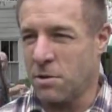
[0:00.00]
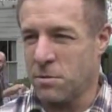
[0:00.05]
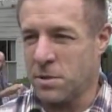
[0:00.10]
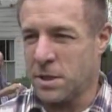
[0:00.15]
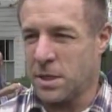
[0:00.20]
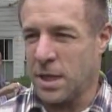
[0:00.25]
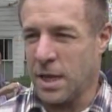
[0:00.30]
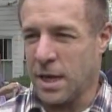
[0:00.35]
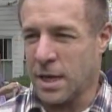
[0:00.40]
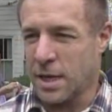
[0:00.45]
It
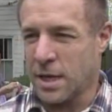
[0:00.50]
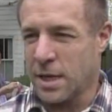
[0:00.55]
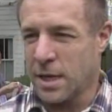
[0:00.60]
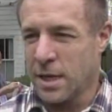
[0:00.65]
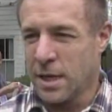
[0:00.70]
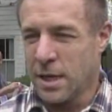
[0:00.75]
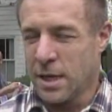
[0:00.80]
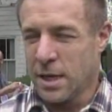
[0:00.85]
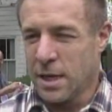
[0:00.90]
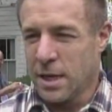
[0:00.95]
was like
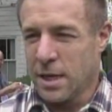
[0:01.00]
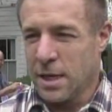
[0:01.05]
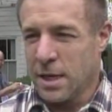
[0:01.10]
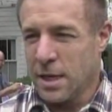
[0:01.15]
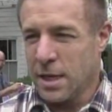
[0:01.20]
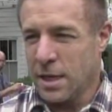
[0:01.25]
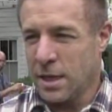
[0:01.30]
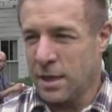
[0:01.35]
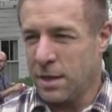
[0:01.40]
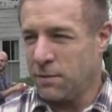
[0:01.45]

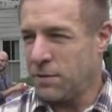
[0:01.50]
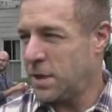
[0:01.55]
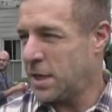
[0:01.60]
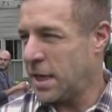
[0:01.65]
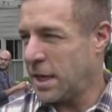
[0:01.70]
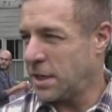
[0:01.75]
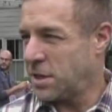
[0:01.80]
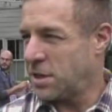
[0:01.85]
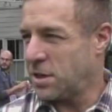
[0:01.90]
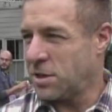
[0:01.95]
an
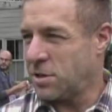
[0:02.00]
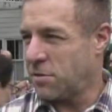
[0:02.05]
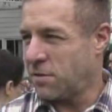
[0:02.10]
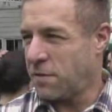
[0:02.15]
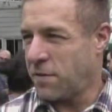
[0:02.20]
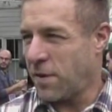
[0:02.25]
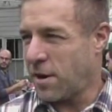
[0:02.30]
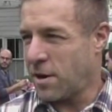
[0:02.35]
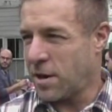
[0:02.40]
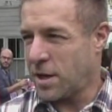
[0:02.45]
invitation to
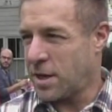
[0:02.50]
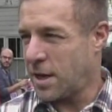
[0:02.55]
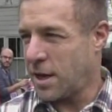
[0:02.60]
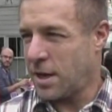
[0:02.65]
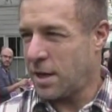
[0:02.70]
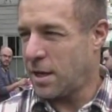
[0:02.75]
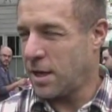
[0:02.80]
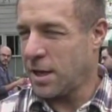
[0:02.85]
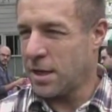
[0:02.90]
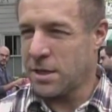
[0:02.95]
a fairy tale.